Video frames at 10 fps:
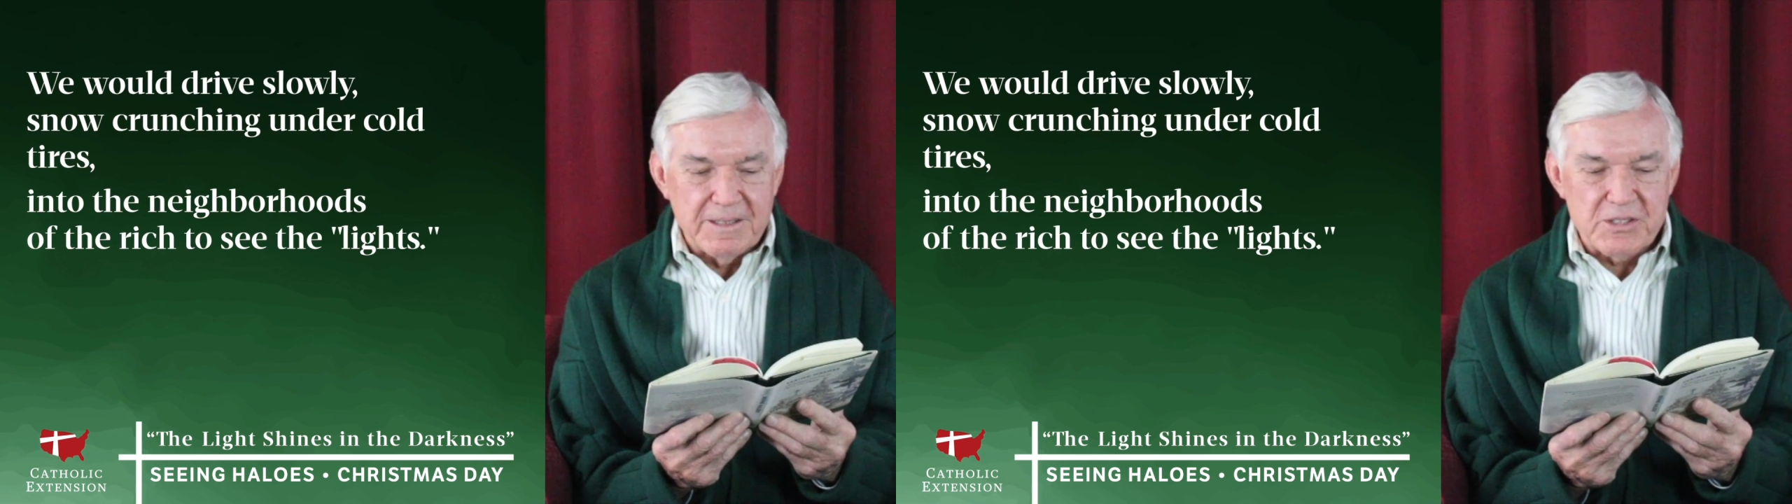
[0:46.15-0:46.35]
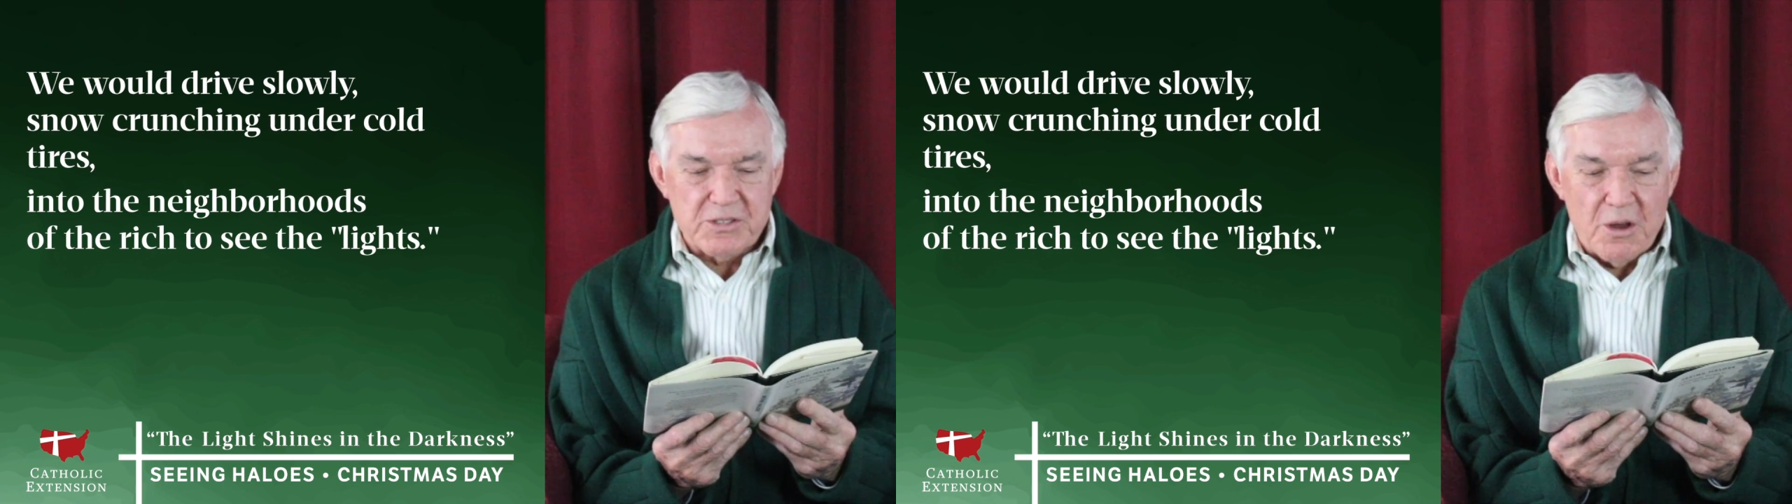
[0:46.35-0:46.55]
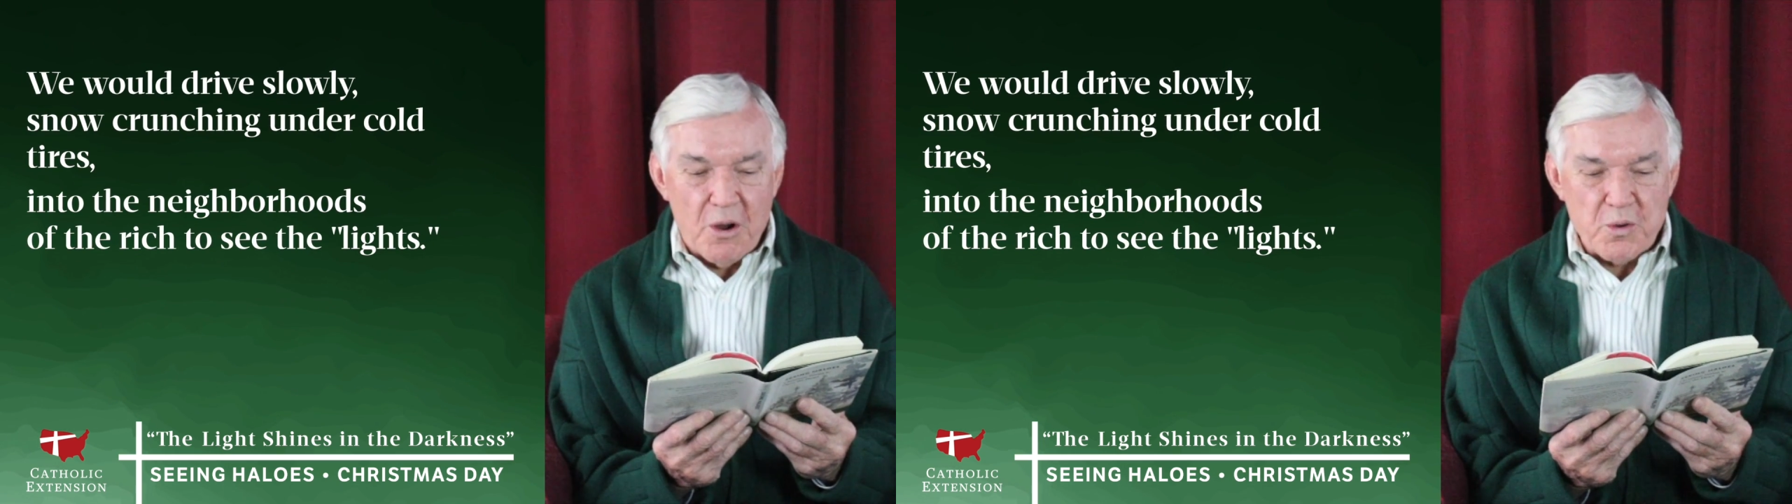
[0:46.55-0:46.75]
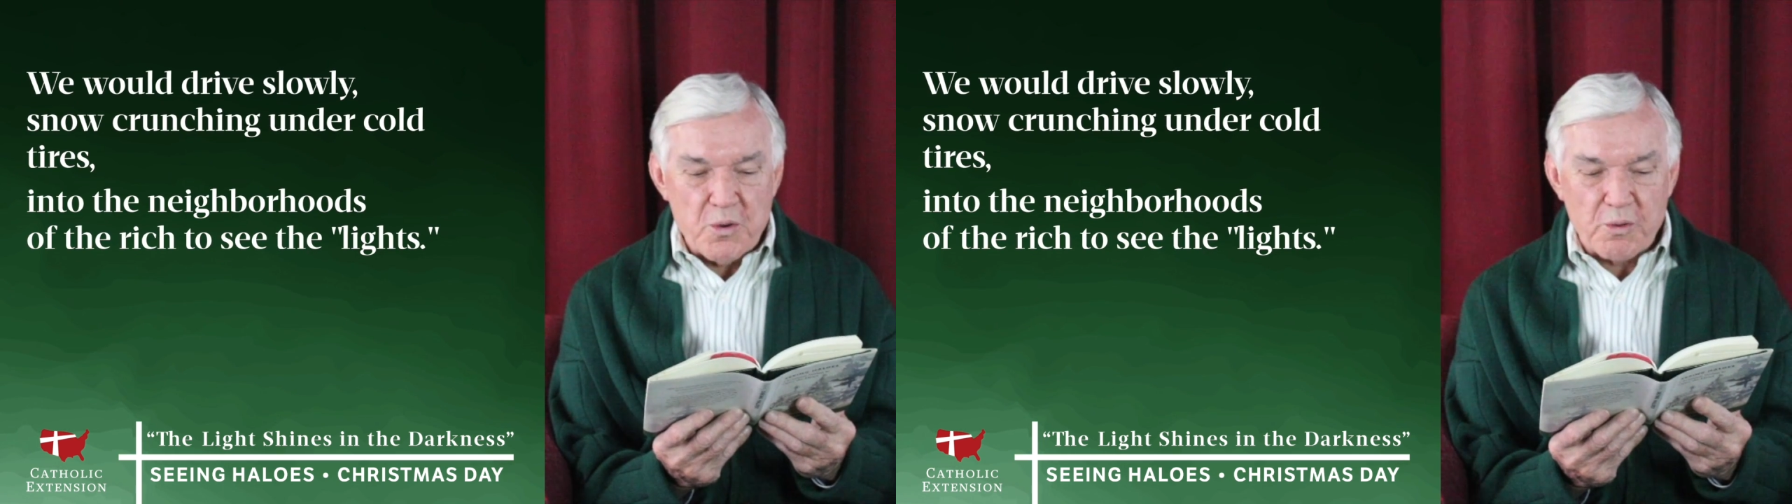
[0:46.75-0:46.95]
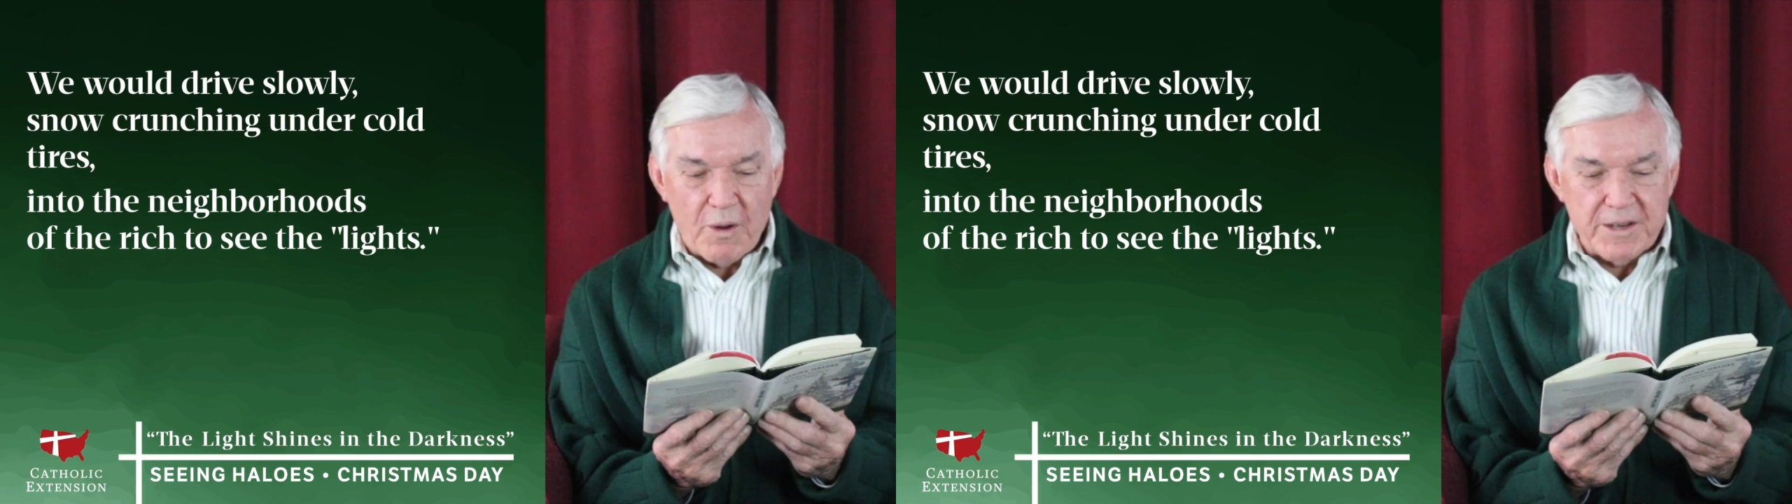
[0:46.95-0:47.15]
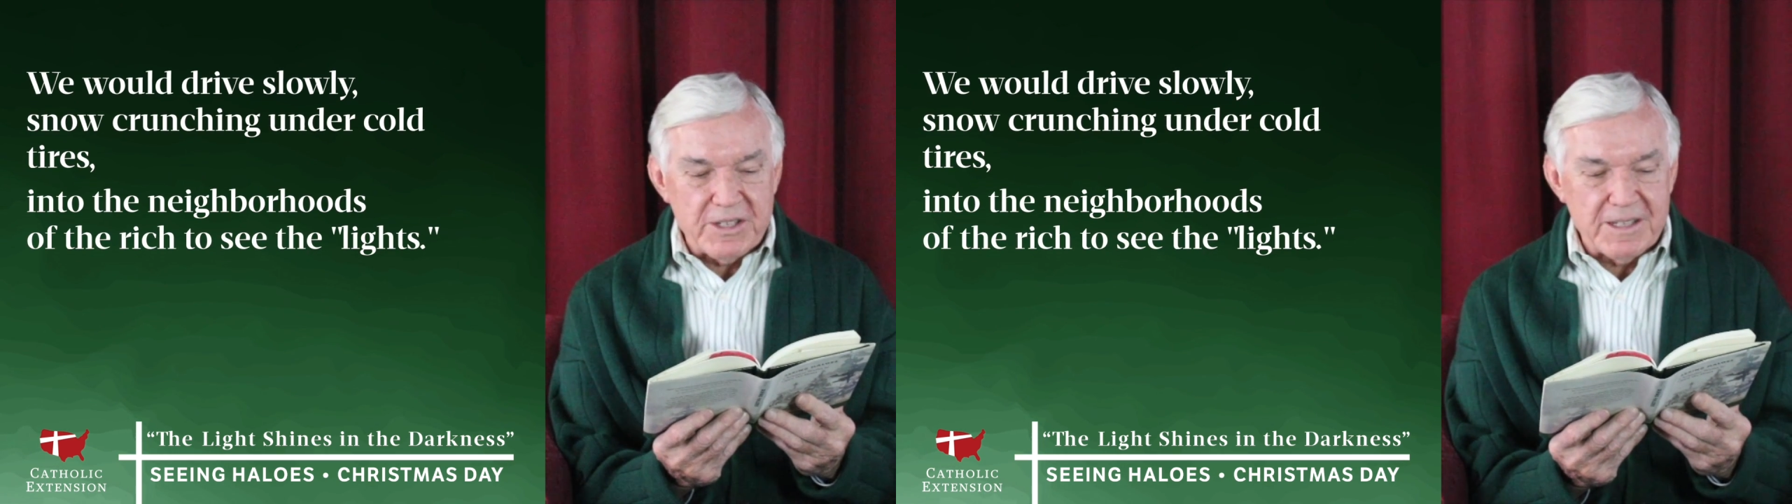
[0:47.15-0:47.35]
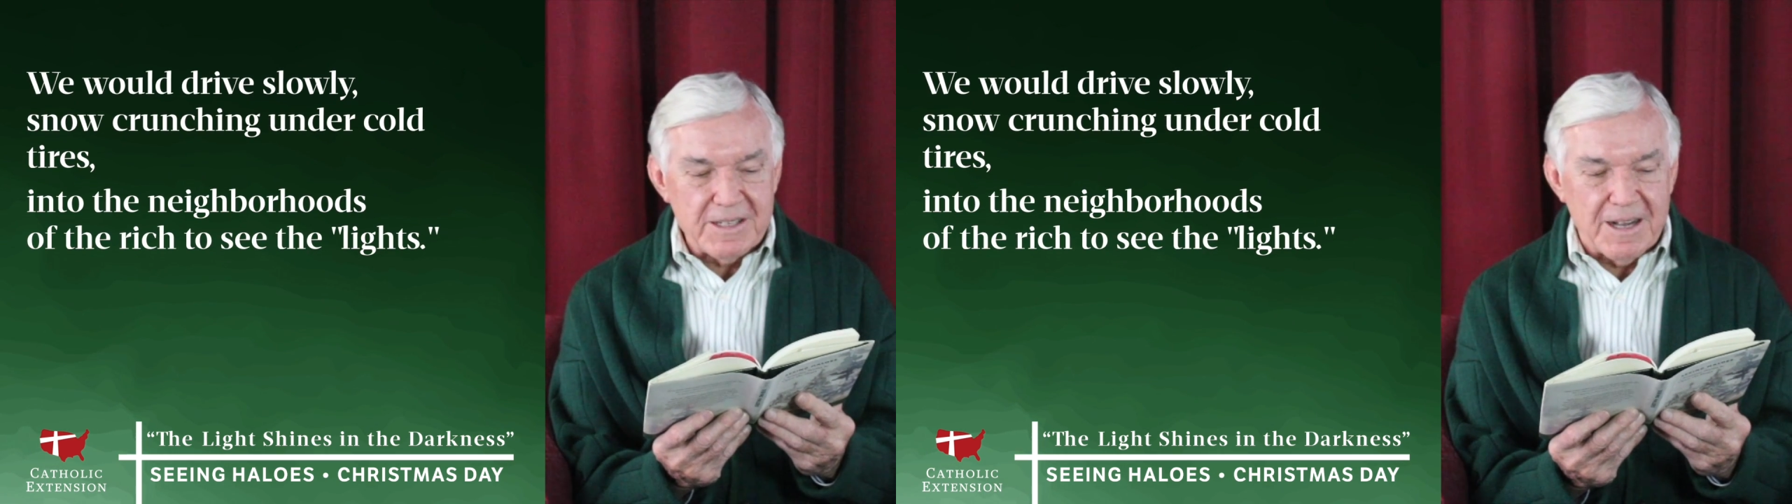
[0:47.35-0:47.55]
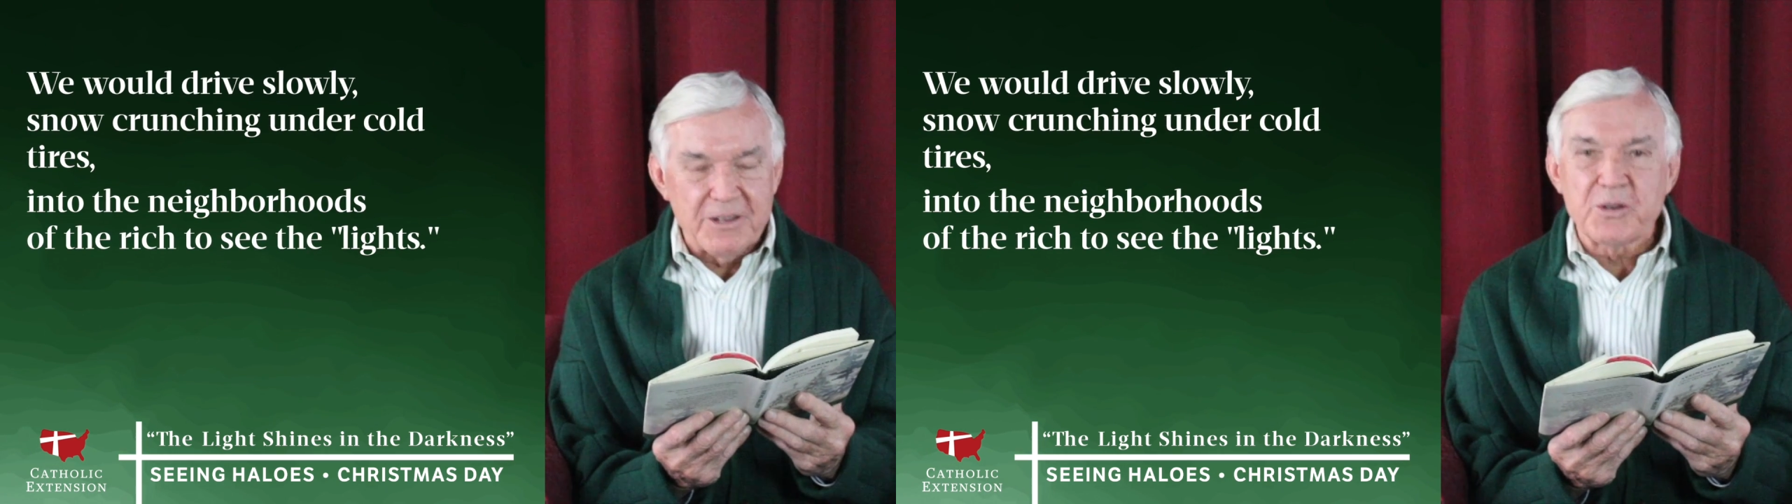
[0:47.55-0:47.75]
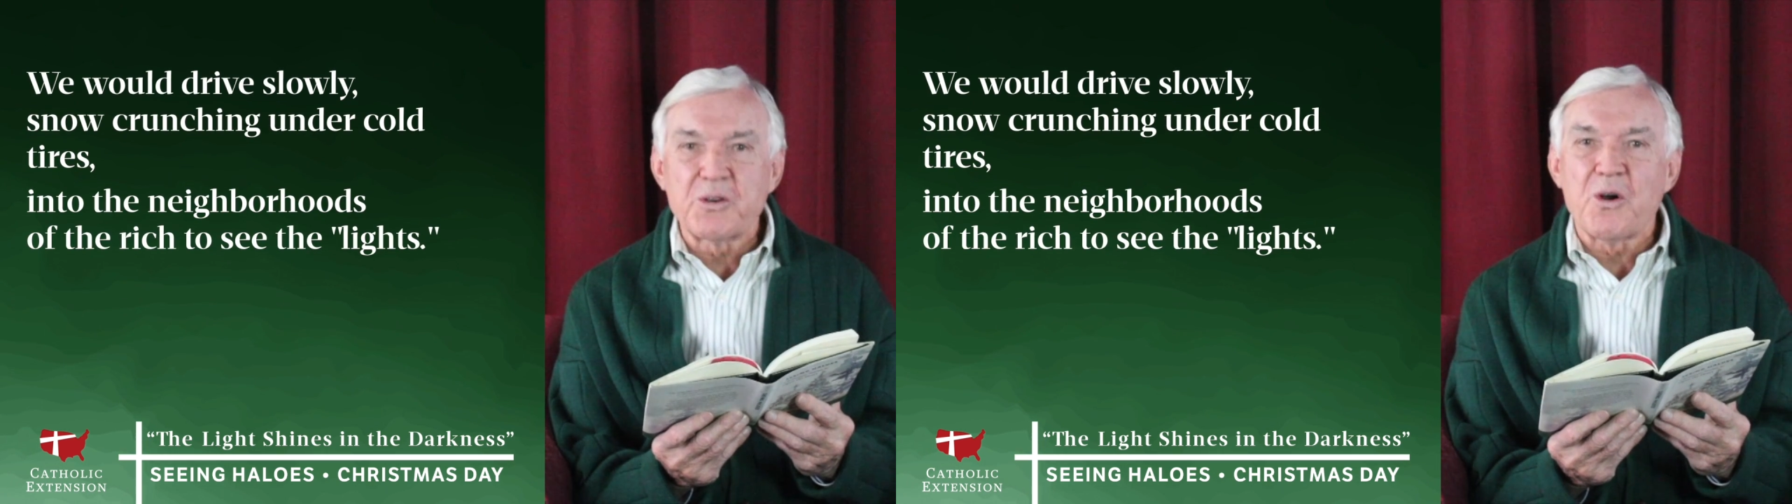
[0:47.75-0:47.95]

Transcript: snow crunching under